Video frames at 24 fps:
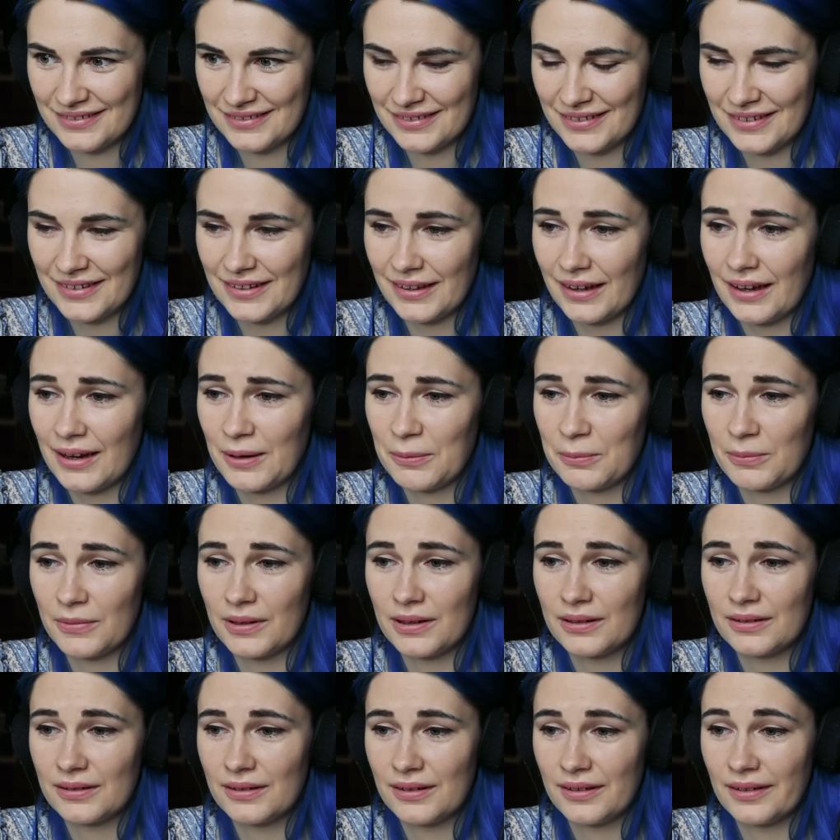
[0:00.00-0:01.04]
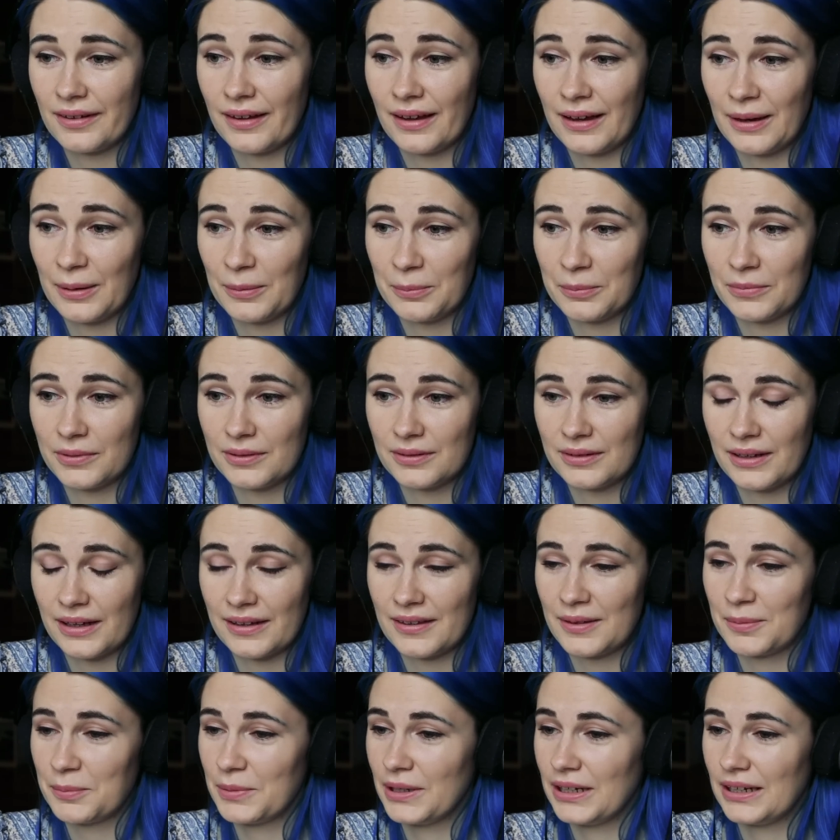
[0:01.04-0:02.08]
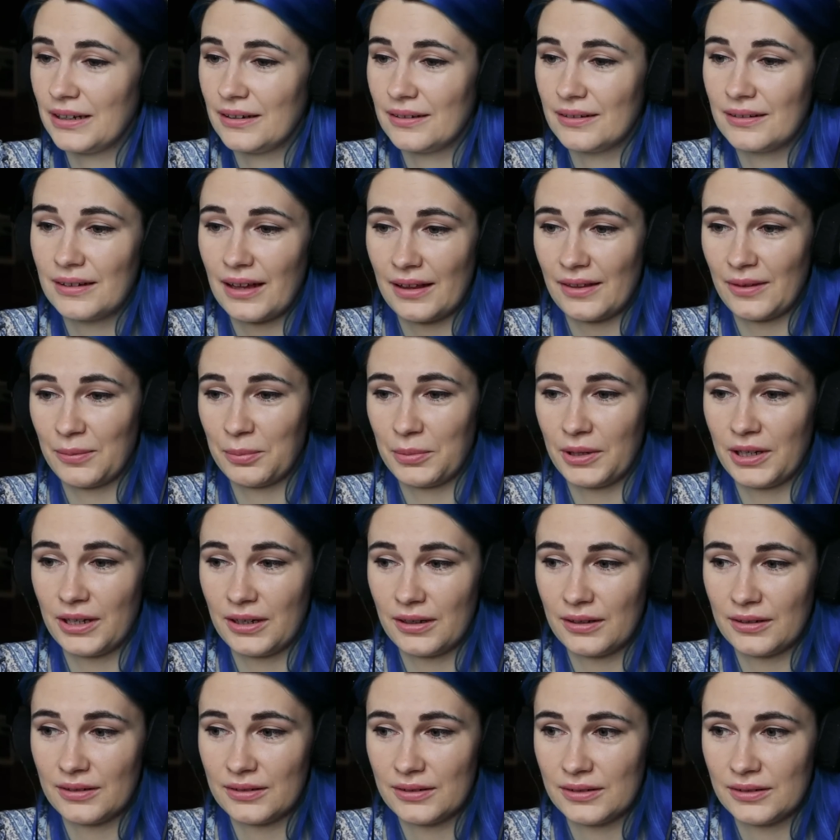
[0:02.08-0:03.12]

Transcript: Same, same. That's me. That's me.